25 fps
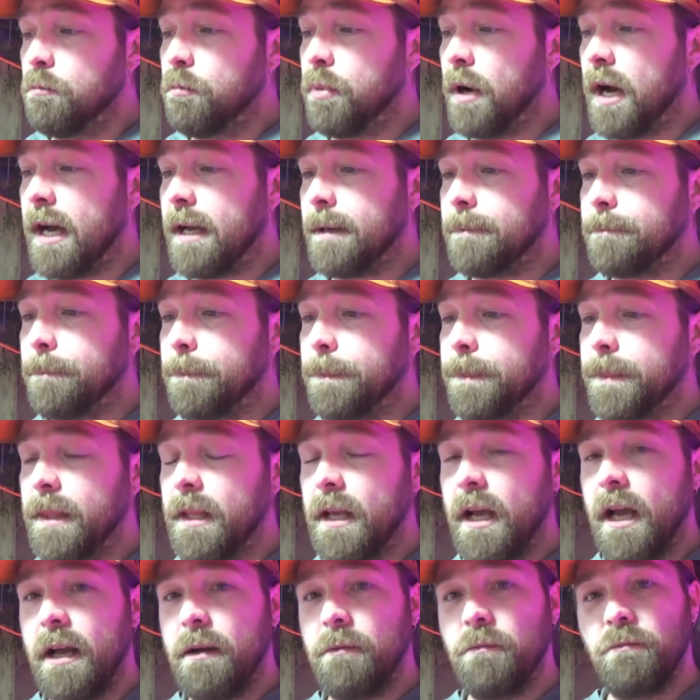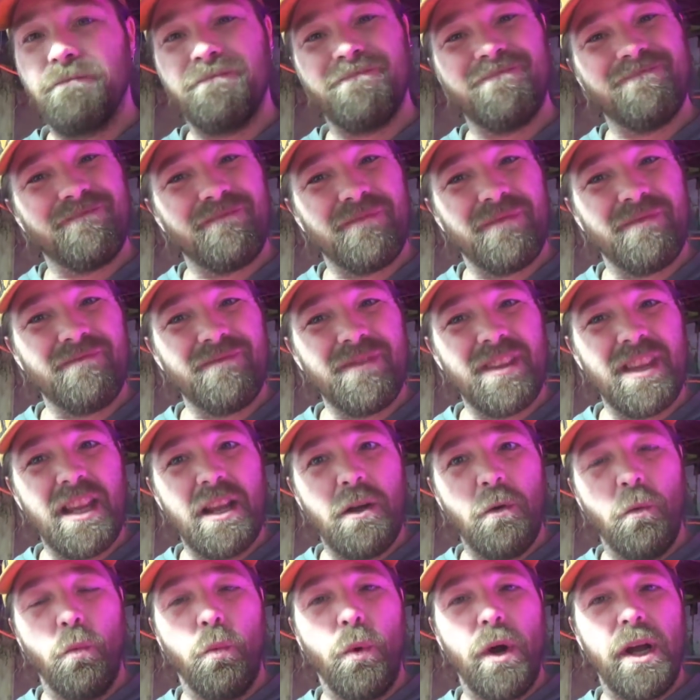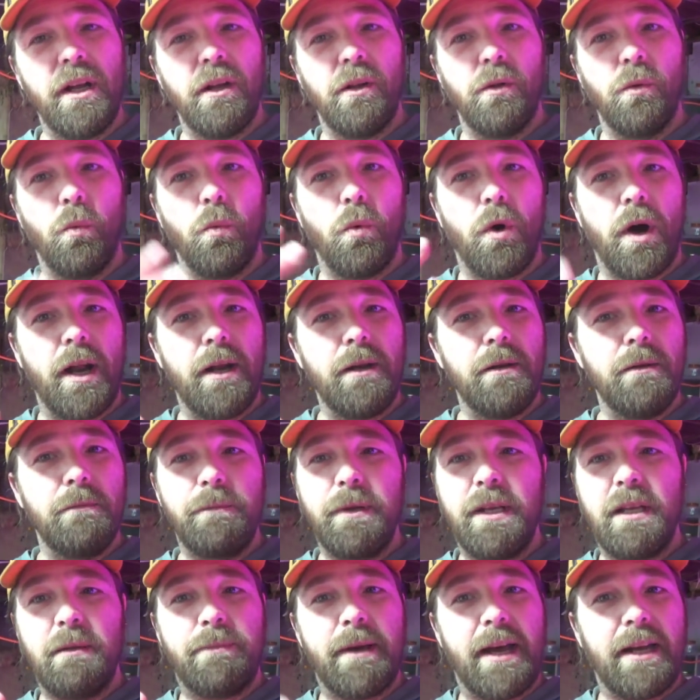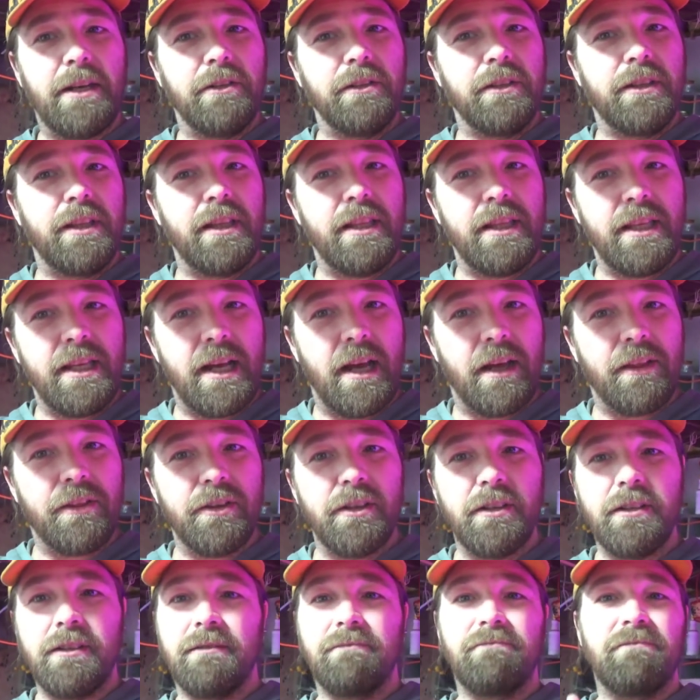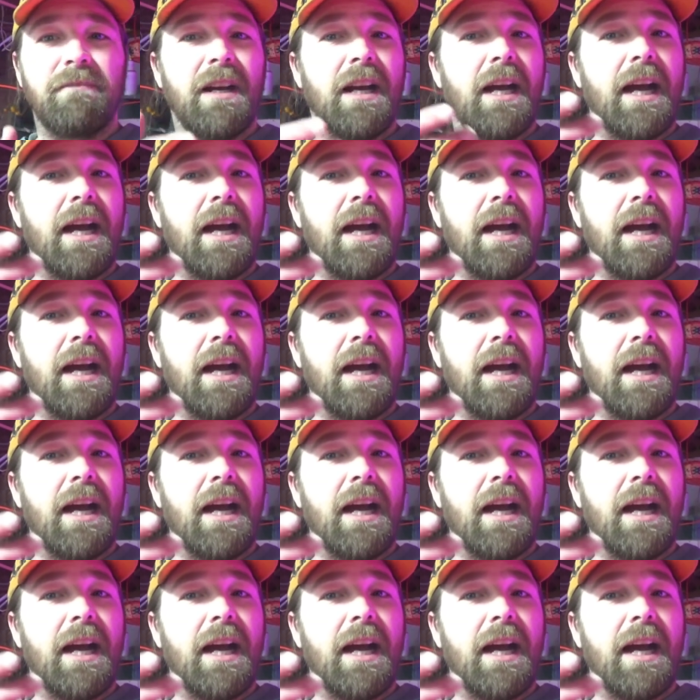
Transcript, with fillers: But will one be better than the other?